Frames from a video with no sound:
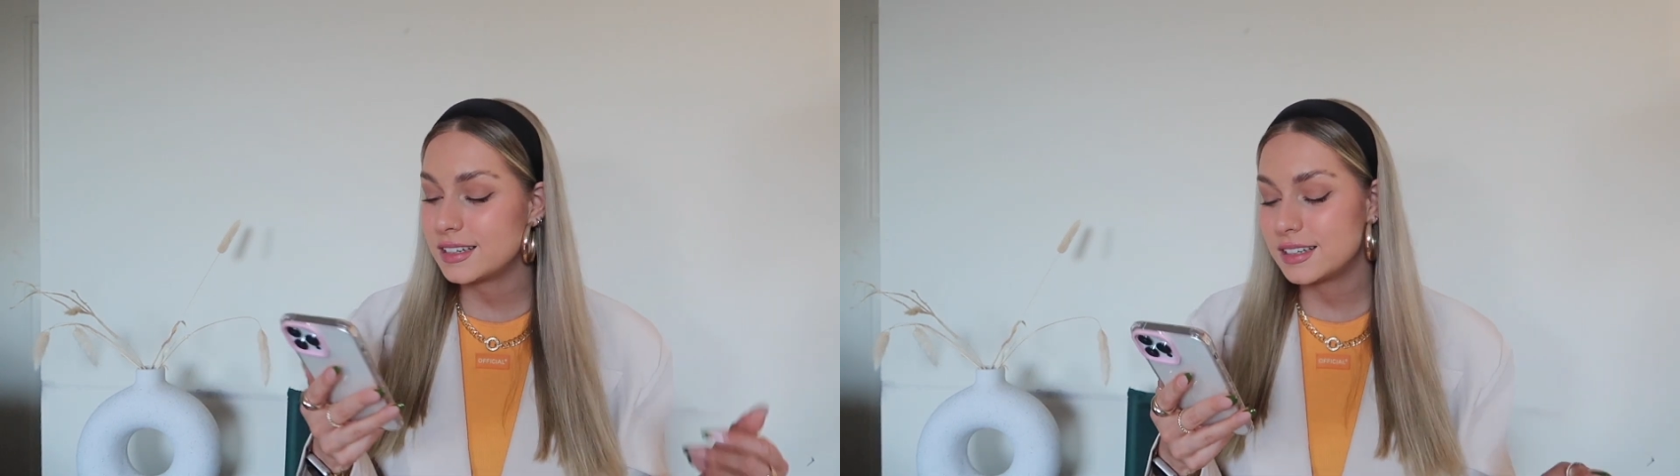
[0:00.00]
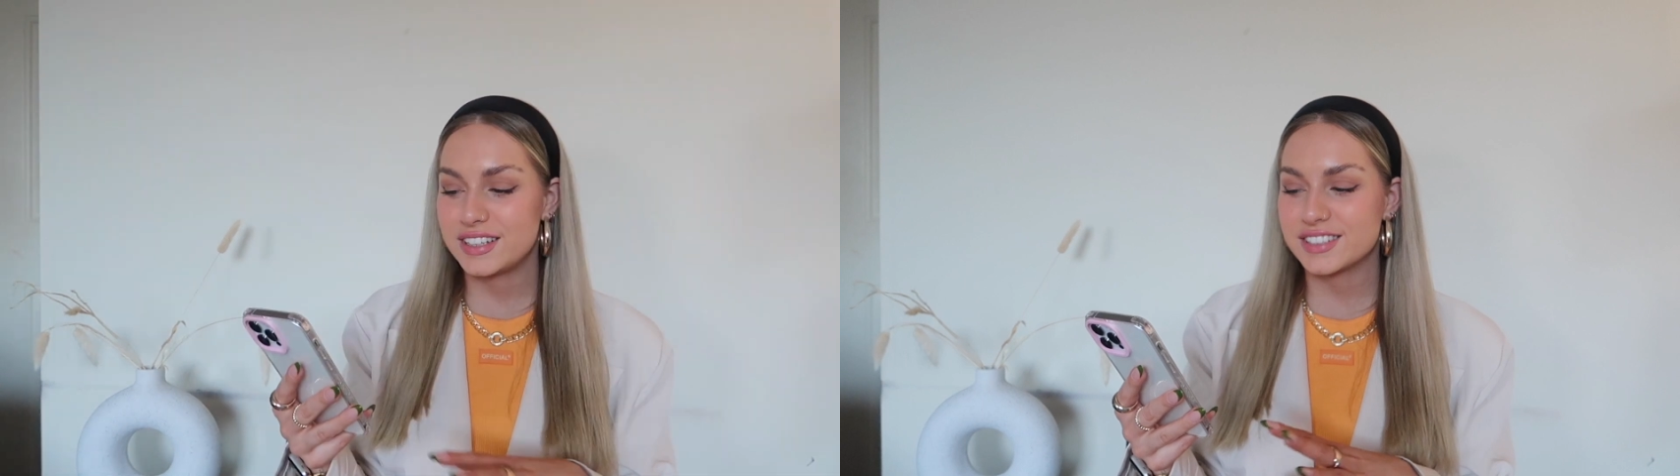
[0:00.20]

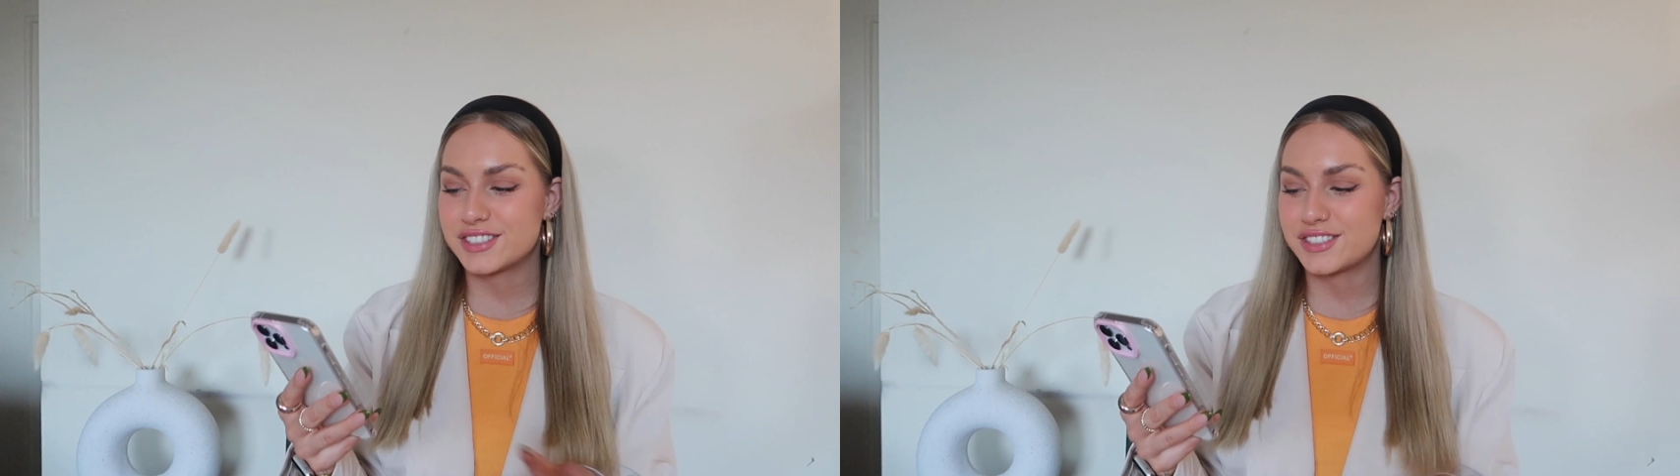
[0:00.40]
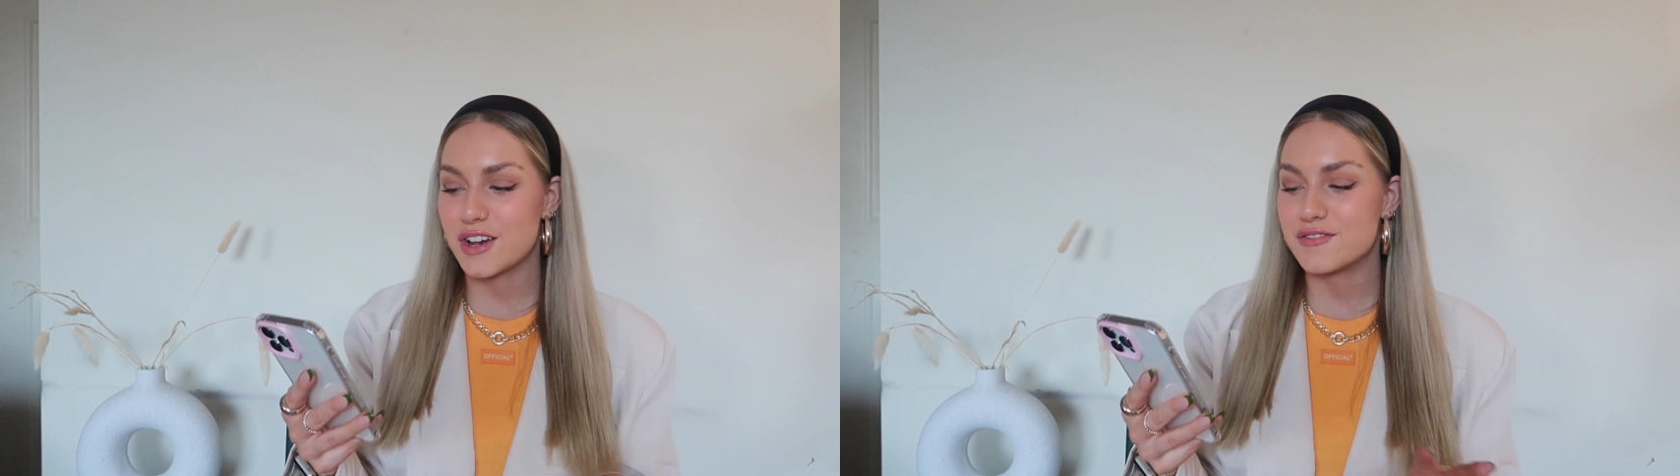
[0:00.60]
these are
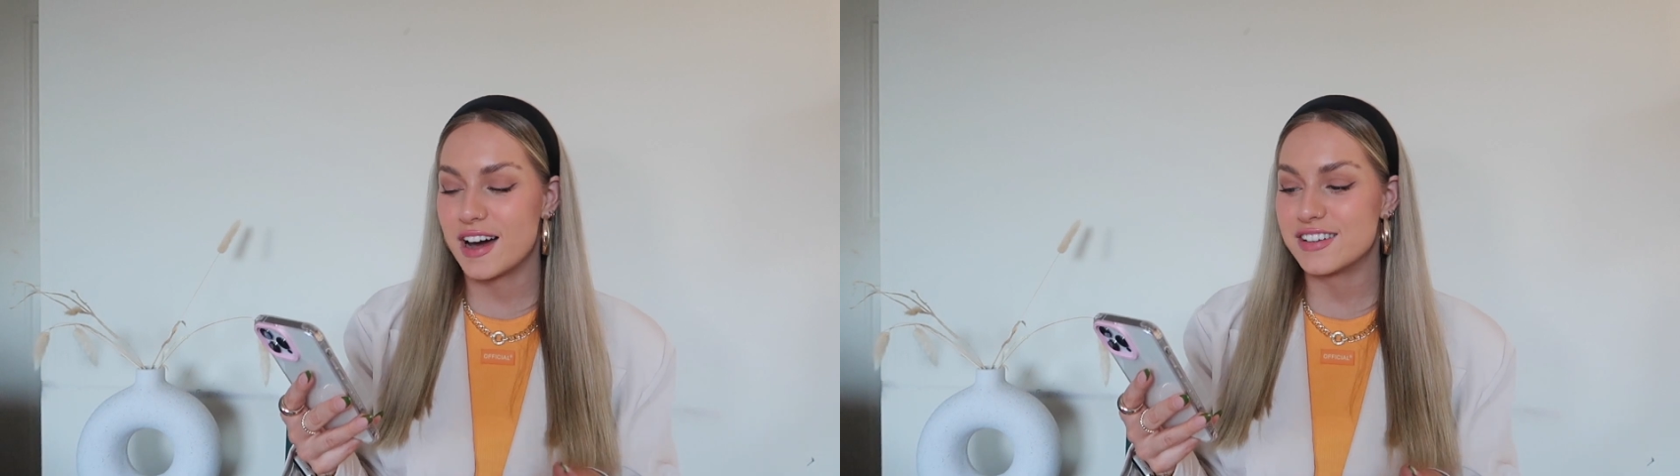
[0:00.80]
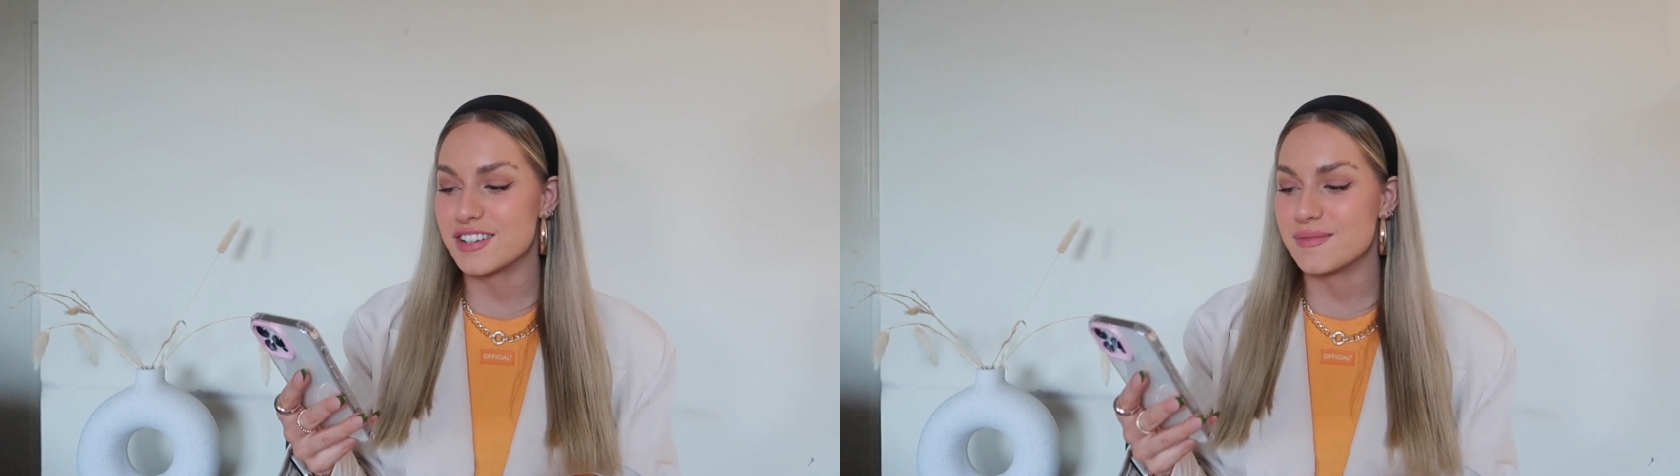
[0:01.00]
so
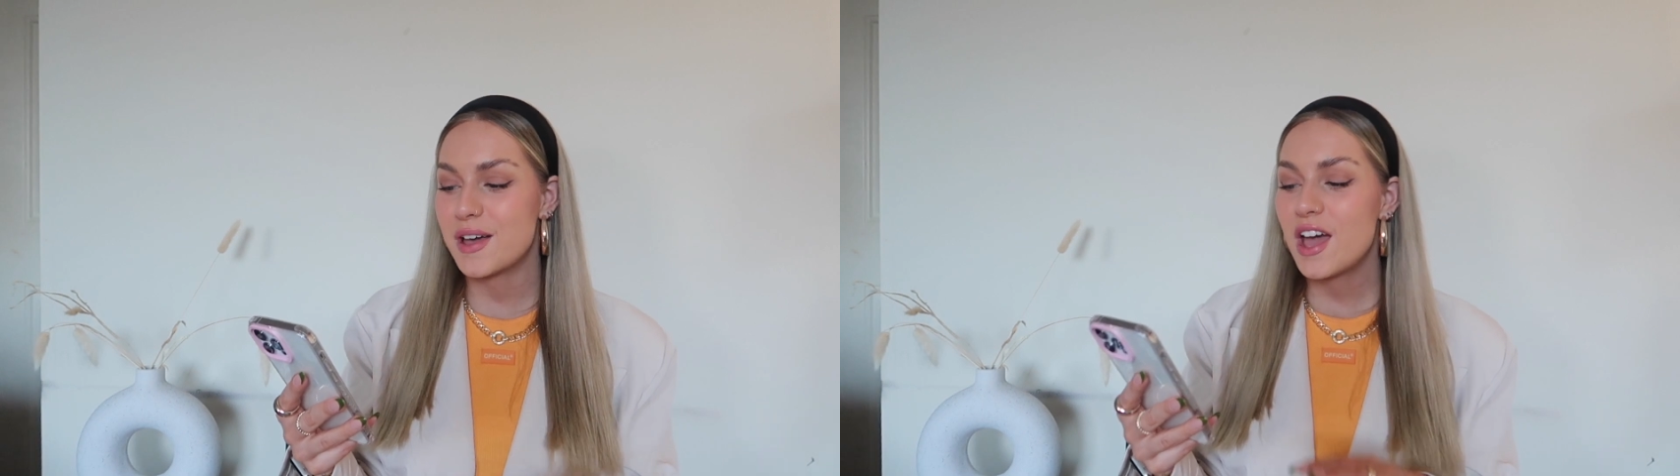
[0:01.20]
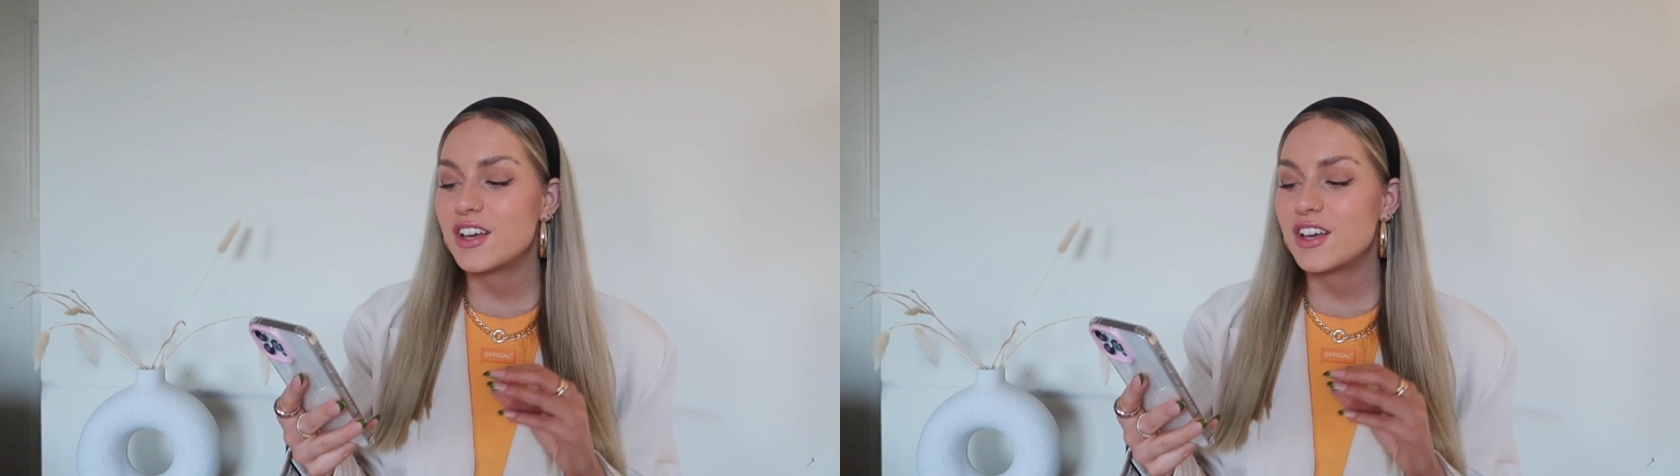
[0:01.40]
random.